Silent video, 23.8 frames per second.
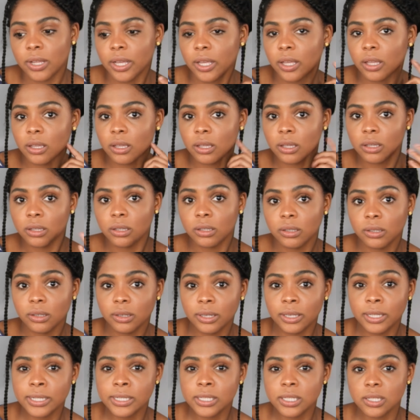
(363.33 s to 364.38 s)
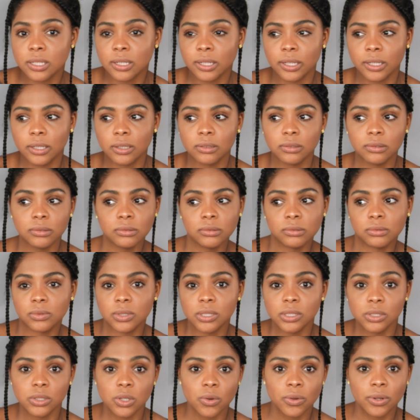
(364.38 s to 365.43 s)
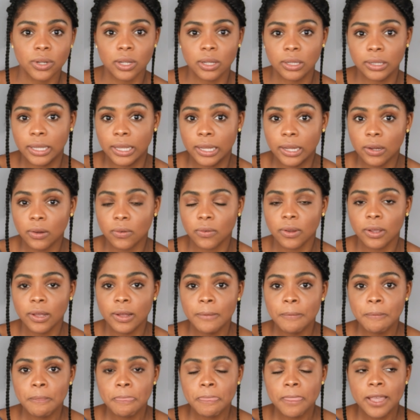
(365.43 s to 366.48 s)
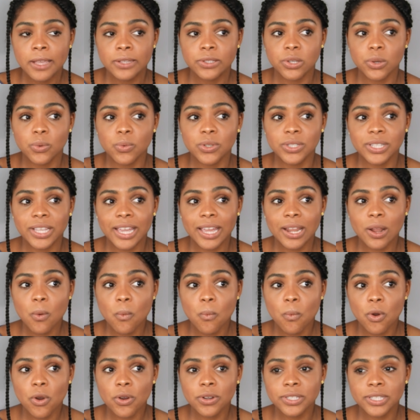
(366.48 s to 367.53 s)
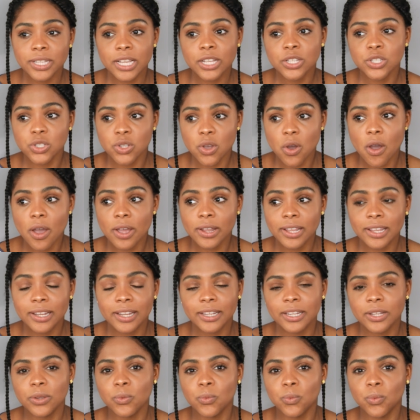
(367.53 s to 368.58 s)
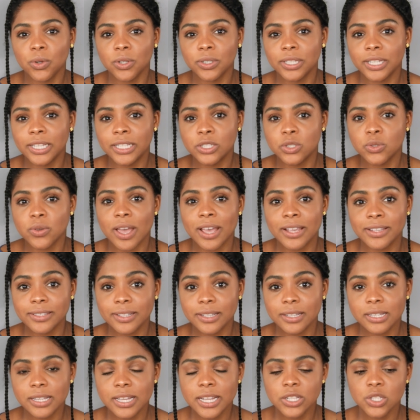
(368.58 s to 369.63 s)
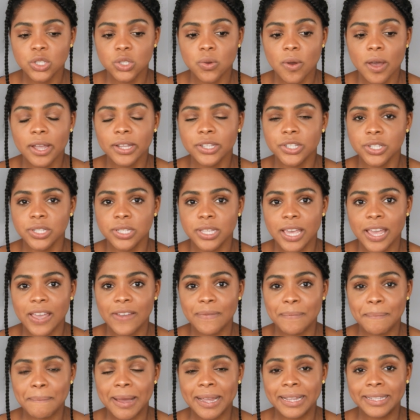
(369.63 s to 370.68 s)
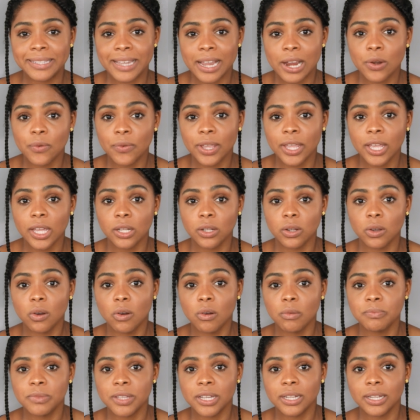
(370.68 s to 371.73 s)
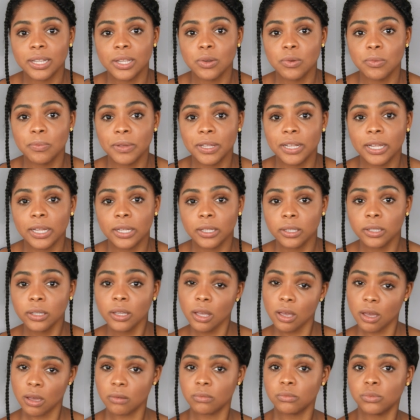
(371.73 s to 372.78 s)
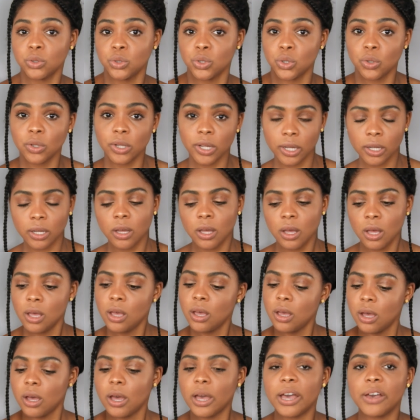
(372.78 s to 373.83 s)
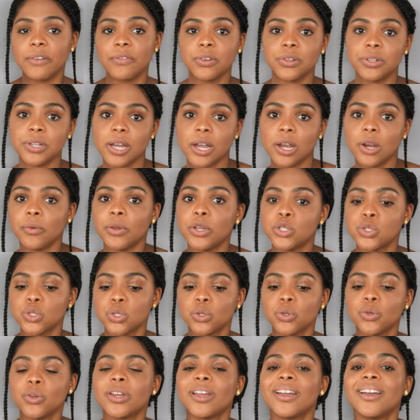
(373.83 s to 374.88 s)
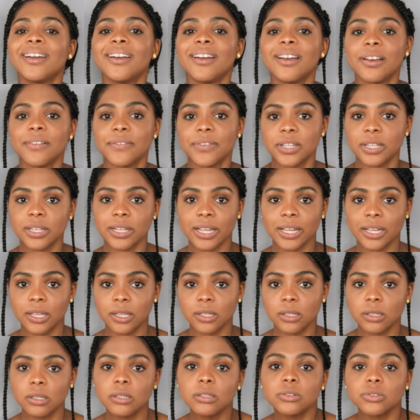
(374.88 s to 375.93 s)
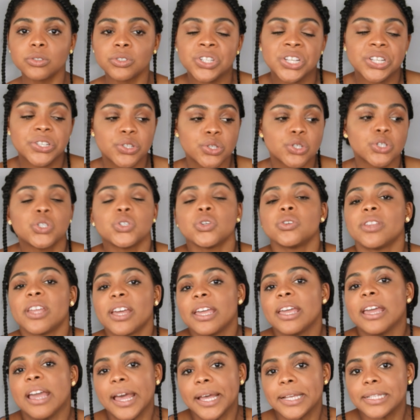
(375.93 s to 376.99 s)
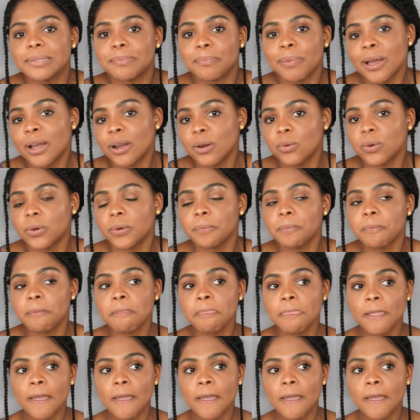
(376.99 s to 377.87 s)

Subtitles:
like listen, like, oh, what is going on here? So it was getting worse and I saw it and I didn't want it to escalate. So I just gave my diary in the hope that he would be like, yeah, you know, like, I have your diary so you can have it, like, just to show that he has power.